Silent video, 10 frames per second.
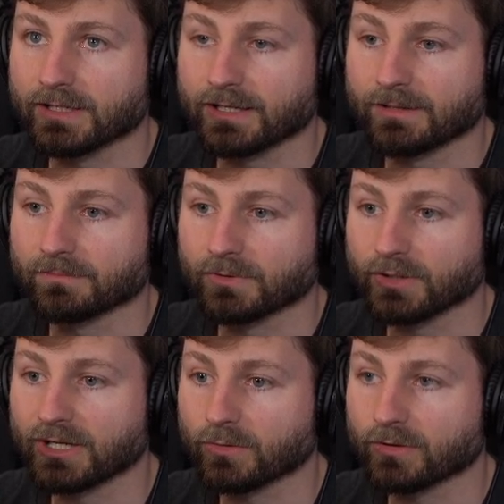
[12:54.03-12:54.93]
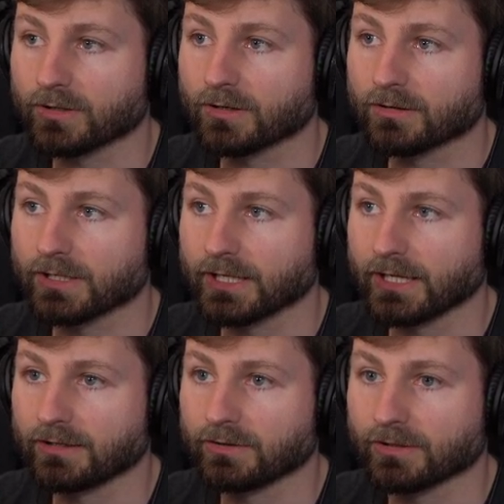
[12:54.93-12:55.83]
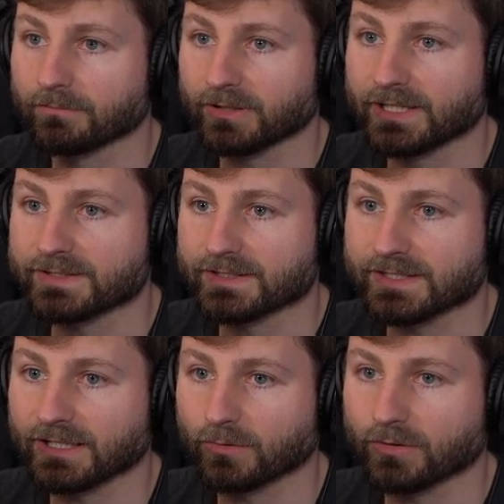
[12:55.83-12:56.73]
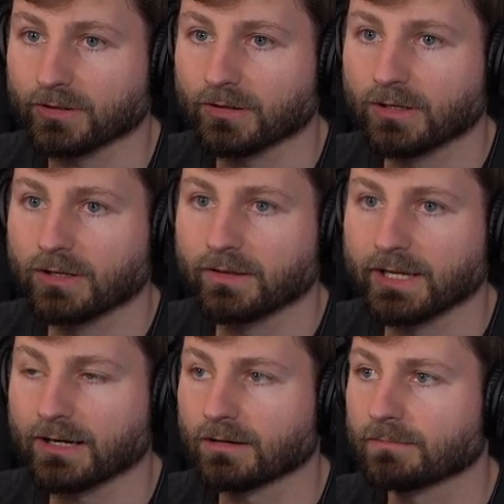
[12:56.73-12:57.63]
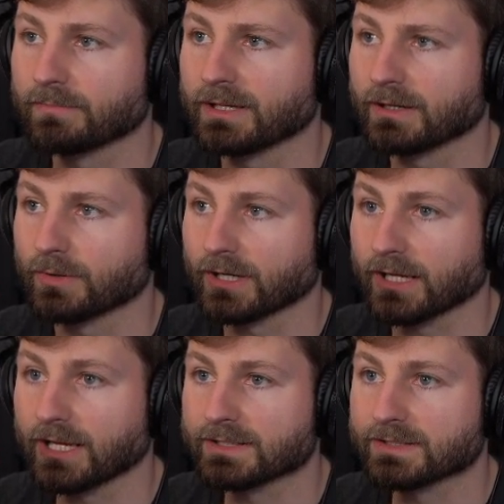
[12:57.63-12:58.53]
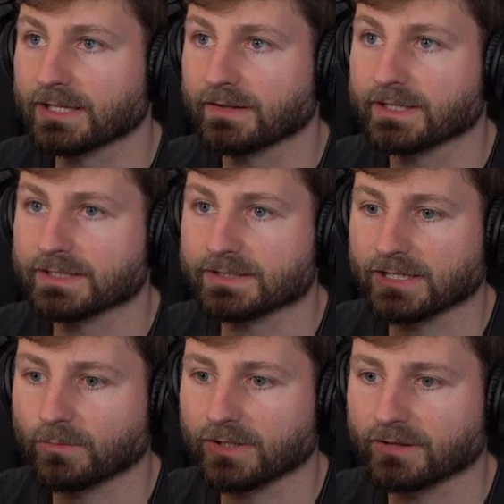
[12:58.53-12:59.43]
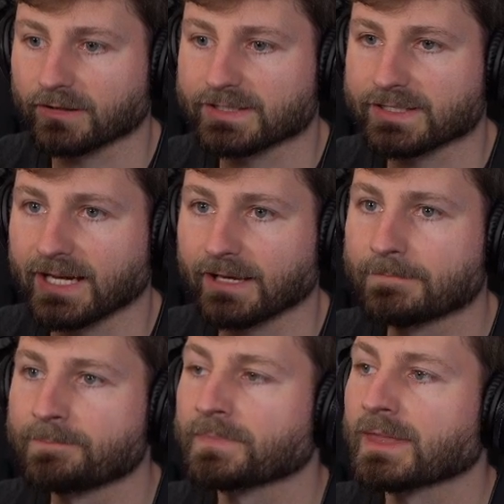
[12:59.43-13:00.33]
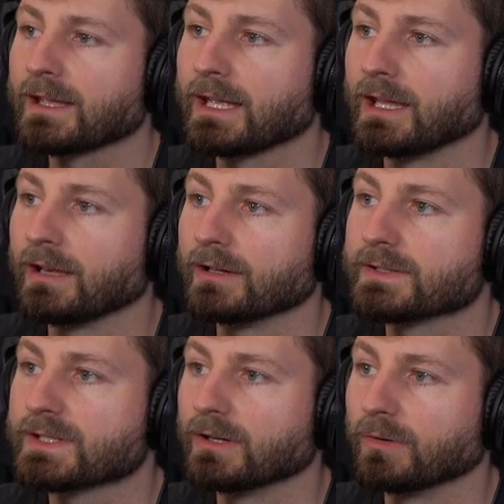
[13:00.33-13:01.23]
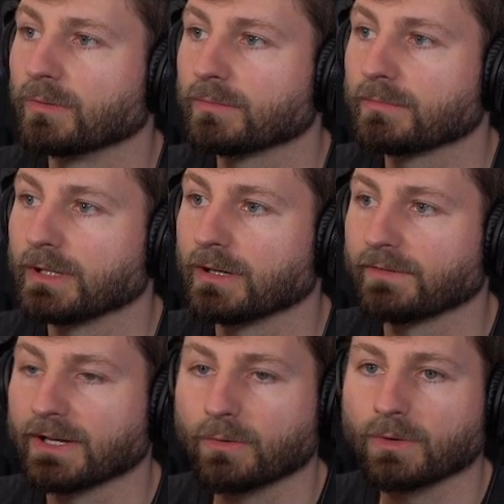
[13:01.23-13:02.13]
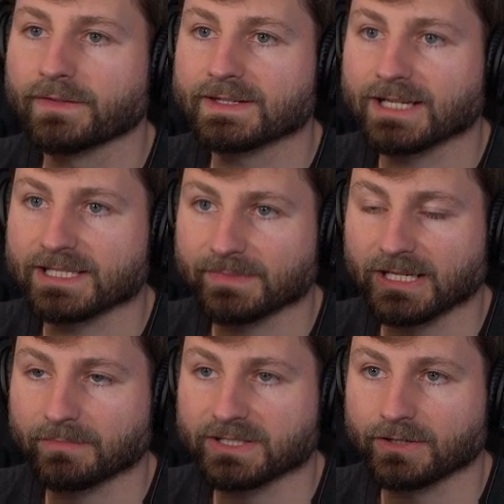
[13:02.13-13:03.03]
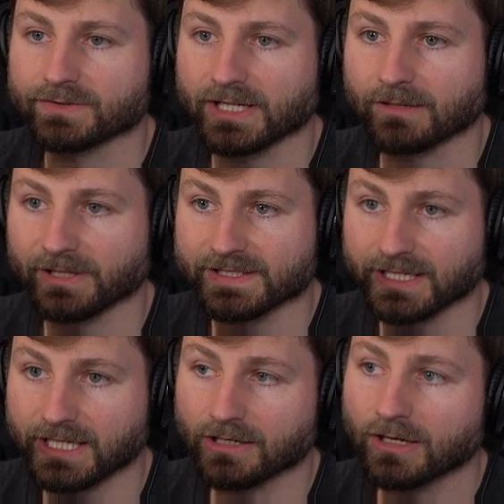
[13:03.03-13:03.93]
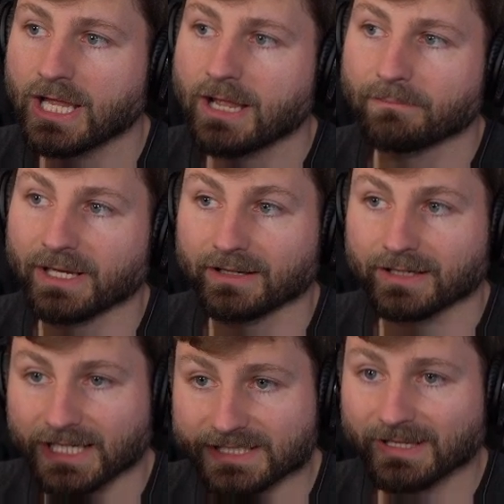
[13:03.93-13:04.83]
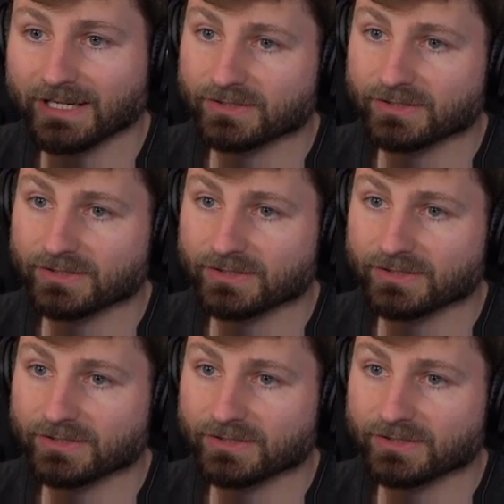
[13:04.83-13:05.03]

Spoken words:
create order and you can place a sell order there. But here we're going to cancel out of this because I don't want to list that. And so, if I don't want these cosmetic materials, I could place it here. But cosmetics are